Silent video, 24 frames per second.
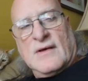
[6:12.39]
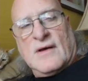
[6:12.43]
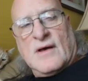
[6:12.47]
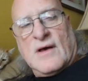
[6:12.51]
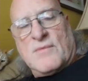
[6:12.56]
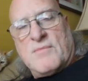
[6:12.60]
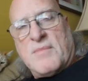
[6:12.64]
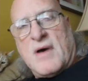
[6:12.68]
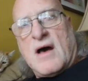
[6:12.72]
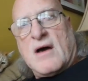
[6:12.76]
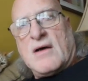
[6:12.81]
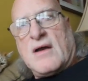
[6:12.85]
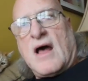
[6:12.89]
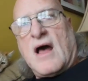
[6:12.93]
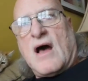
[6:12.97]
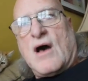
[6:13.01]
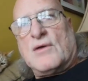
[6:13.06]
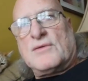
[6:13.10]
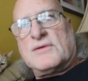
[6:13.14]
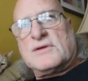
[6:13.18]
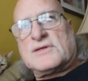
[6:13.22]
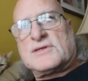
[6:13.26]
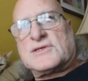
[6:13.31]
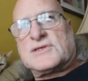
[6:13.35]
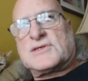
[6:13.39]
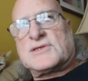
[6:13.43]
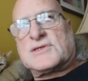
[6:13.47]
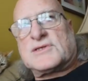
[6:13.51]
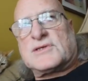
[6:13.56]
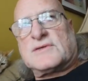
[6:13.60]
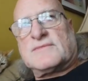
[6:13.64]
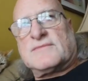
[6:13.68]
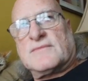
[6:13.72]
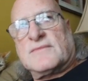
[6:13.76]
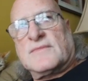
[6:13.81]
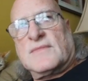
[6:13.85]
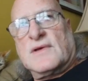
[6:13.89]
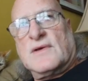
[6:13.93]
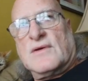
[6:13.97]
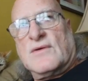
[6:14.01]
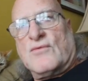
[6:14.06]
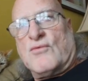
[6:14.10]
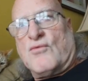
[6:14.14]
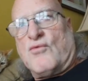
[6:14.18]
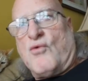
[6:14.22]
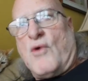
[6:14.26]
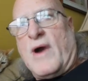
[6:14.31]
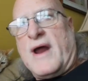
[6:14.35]
About how this
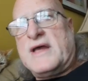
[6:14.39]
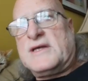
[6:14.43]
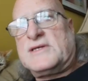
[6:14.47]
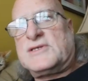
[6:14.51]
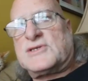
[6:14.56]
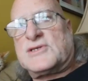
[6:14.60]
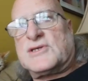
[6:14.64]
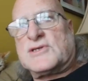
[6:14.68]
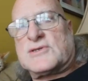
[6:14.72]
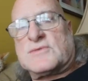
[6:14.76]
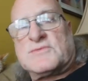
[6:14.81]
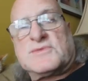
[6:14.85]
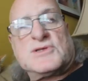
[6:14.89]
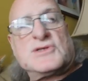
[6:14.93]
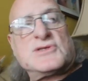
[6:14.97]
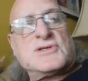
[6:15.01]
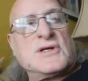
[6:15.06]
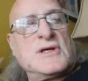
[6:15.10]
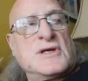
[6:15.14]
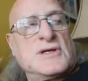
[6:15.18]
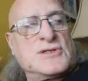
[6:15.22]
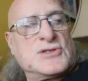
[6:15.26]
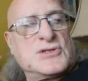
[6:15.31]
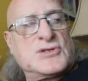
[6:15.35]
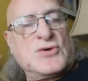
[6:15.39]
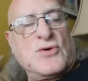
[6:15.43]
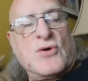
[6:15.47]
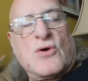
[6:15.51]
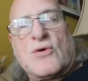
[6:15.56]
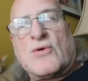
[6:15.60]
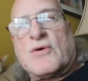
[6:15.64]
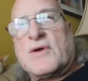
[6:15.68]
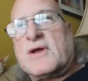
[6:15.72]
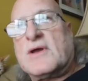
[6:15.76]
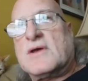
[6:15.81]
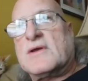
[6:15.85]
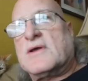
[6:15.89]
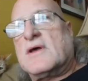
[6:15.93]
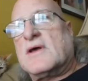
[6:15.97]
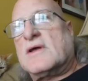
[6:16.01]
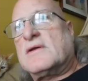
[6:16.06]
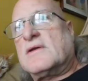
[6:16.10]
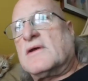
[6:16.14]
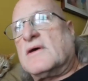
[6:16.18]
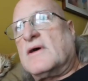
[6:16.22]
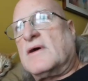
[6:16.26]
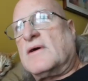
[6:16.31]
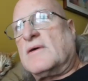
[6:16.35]
racism... She's a historian
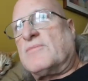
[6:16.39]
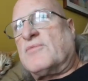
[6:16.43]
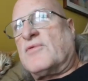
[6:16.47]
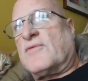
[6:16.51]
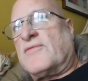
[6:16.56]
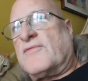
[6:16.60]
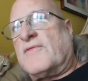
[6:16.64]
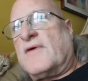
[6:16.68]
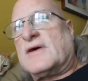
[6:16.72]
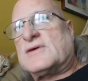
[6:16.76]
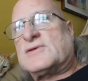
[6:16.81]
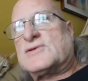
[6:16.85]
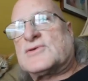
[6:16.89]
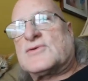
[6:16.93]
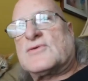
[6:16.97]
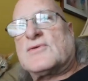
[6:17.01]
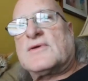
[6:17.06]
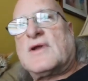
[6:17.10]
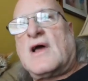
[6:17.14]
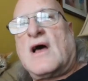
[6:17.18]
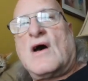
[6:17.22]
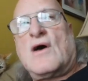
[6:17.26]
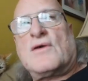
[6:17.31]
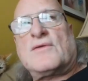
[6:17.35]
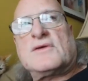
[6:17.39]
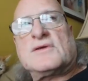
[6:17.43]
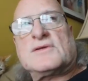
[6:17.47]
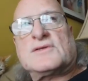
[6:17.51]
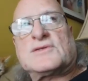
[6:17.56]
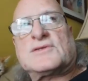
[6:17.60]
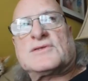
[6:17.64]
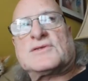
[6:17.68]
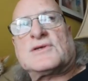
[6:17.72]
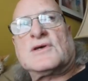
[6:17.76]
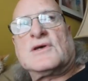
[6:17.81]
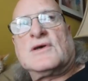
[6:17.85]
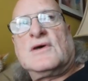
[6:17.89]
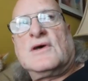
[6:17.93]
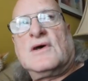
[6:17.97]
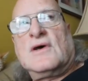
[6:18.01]
and a professor, and how this